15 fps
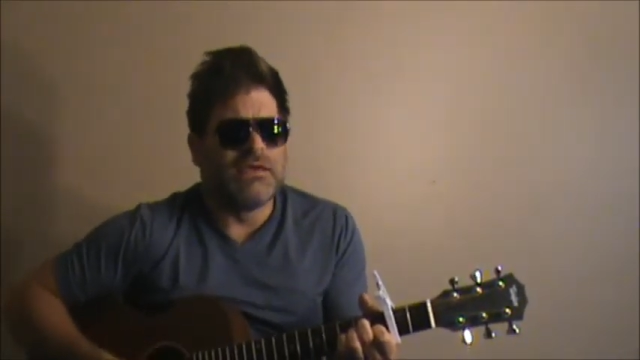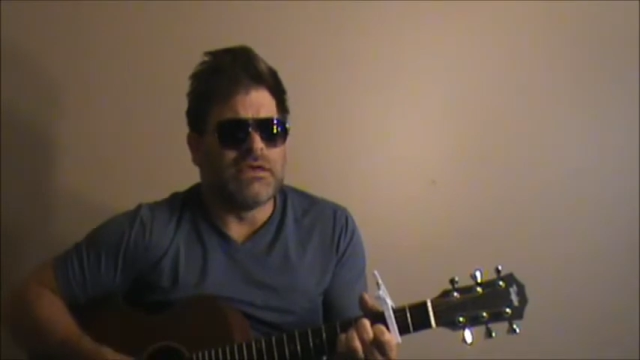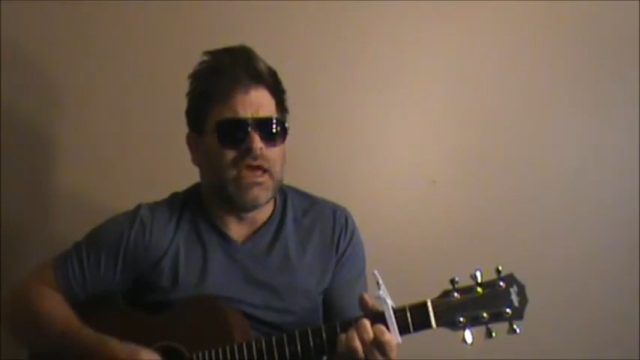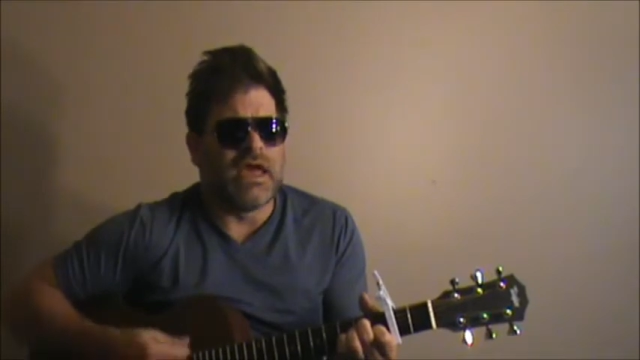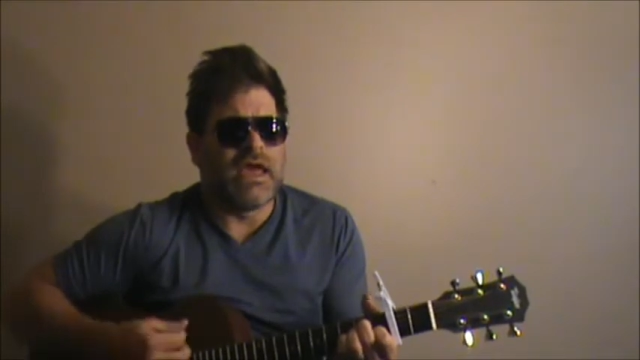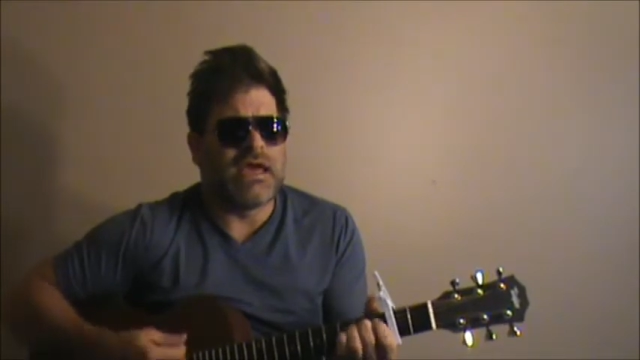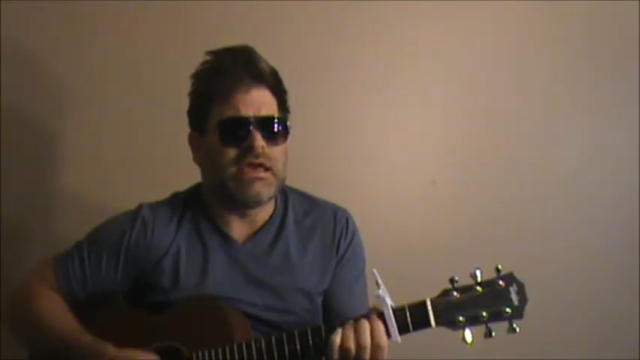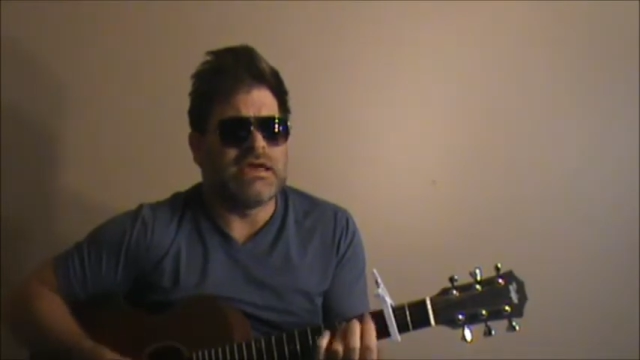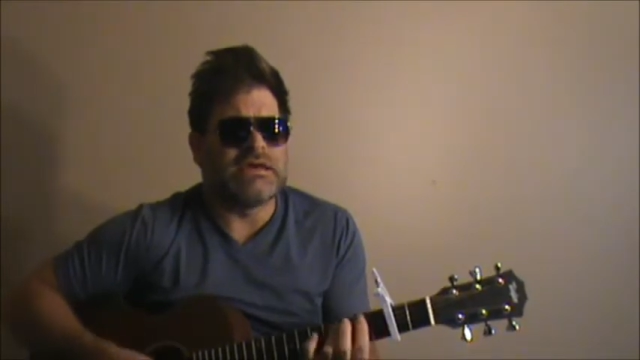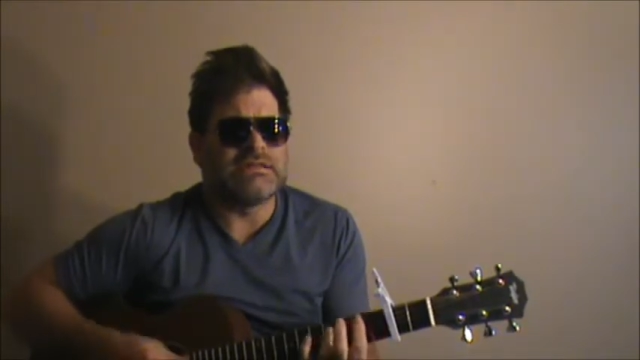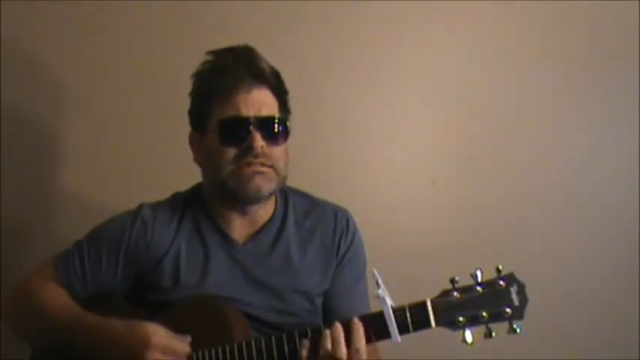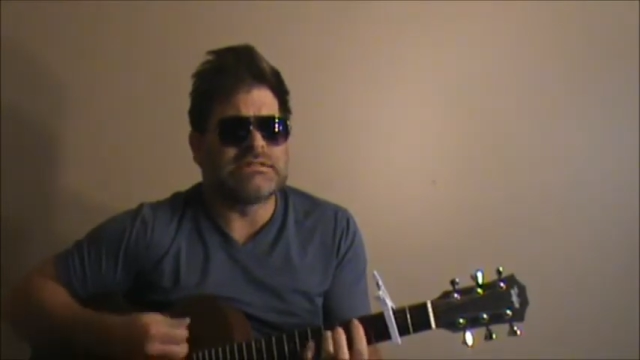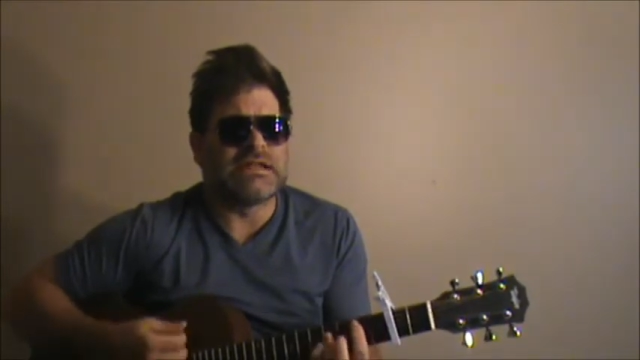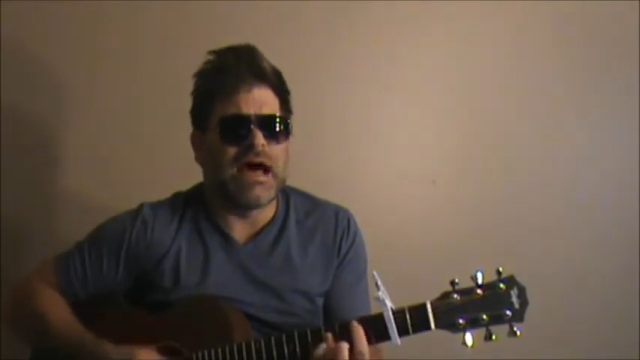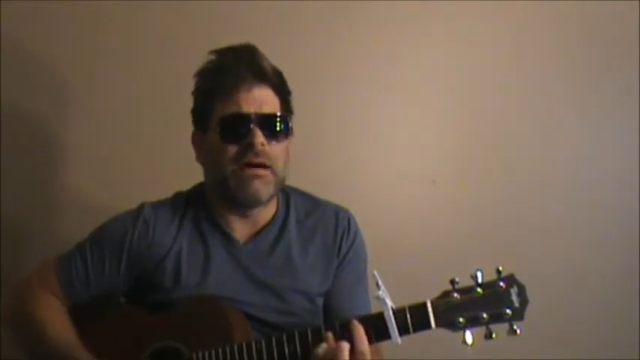Yeah,
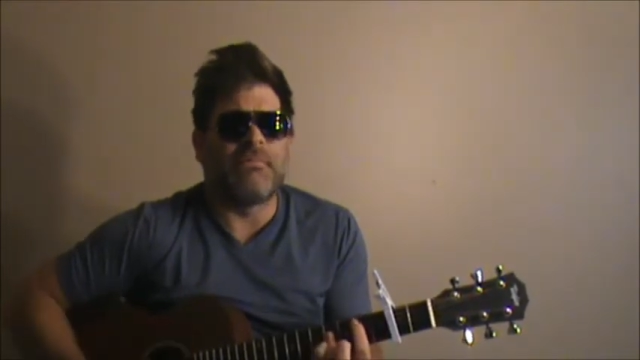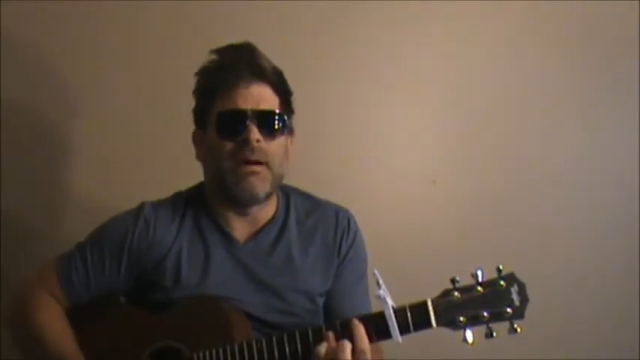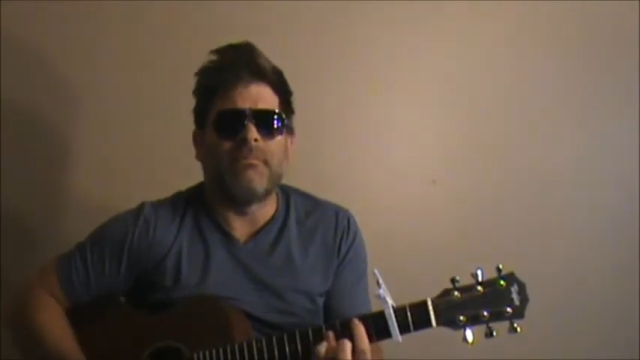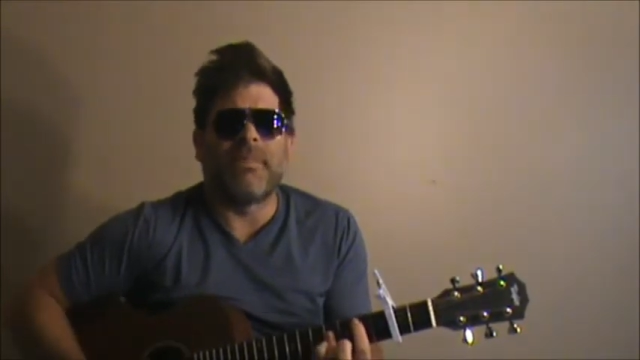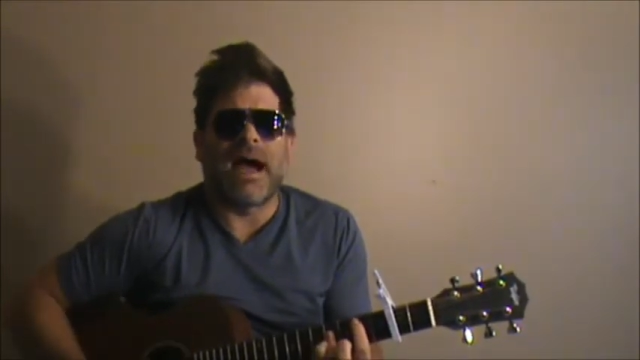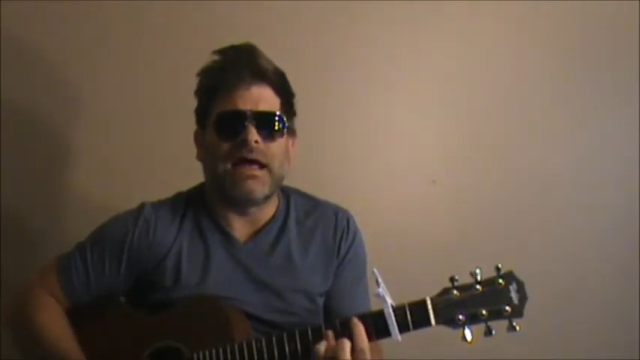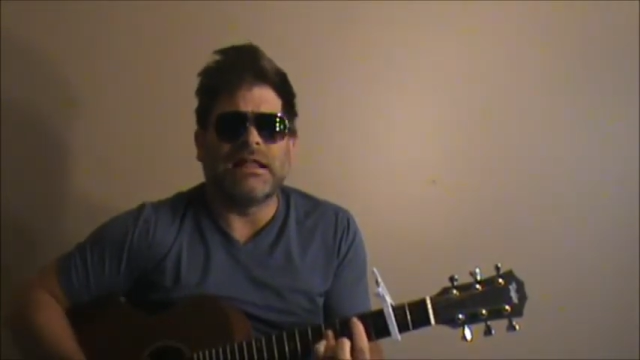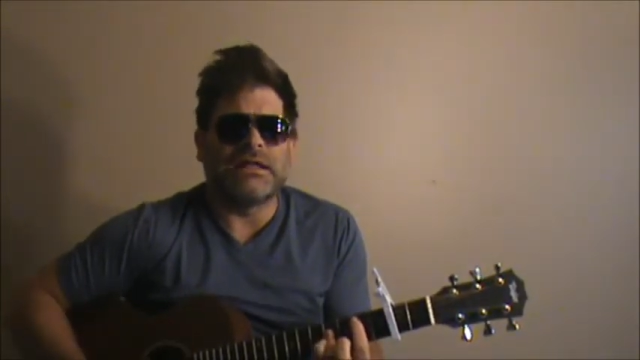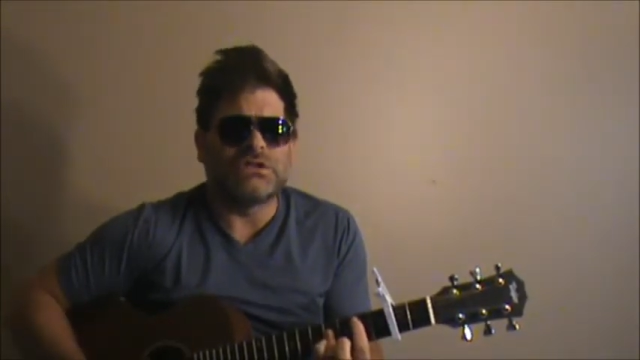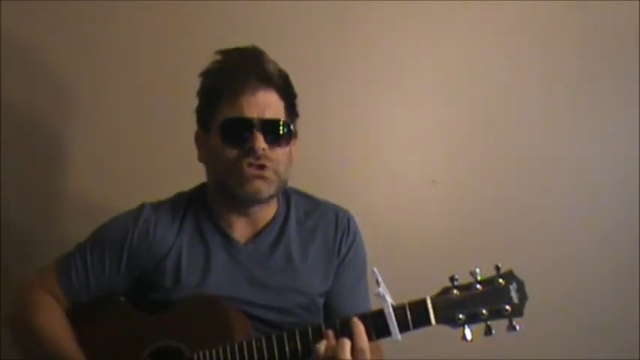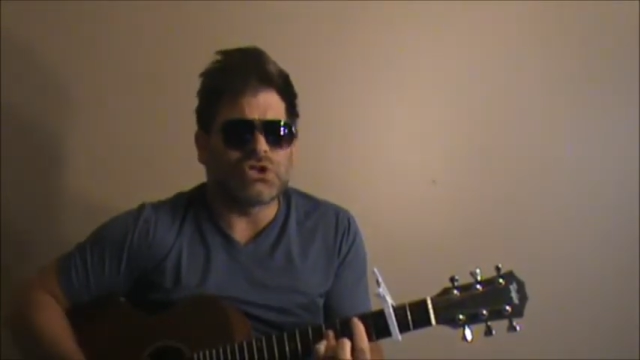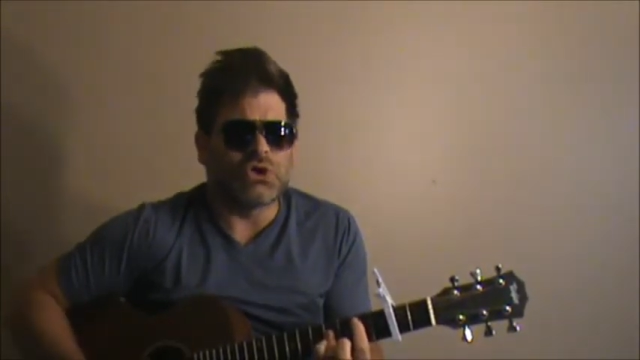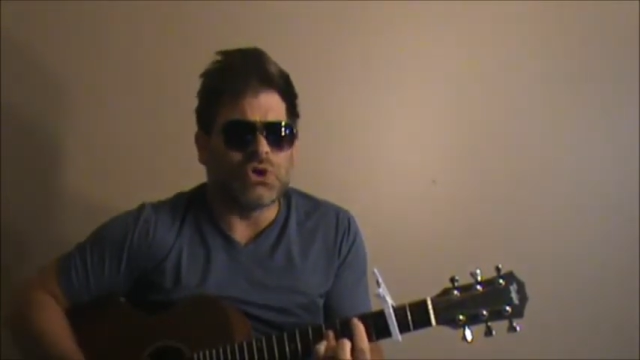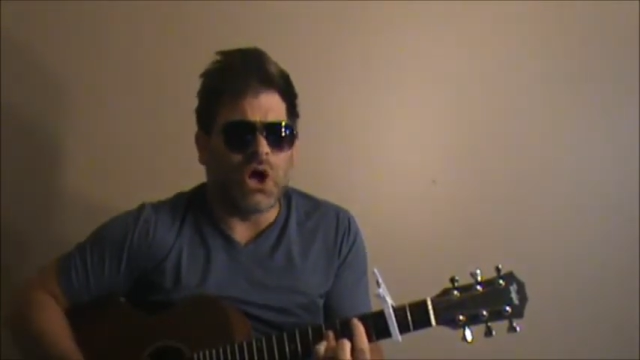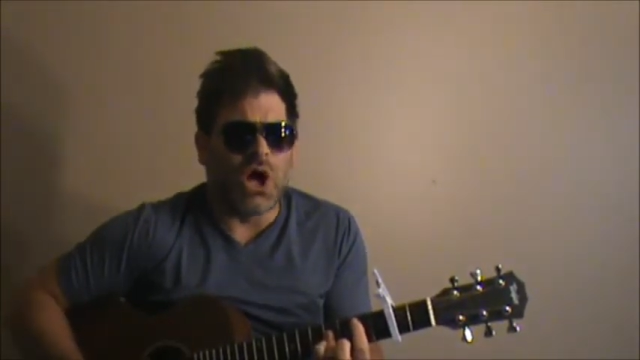he's not my
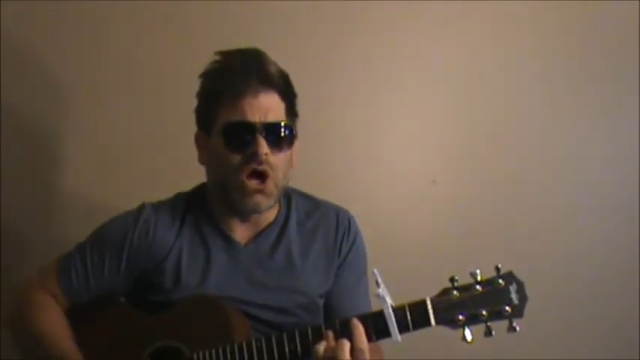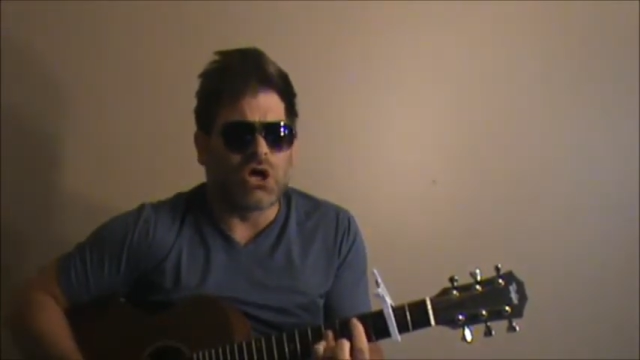biological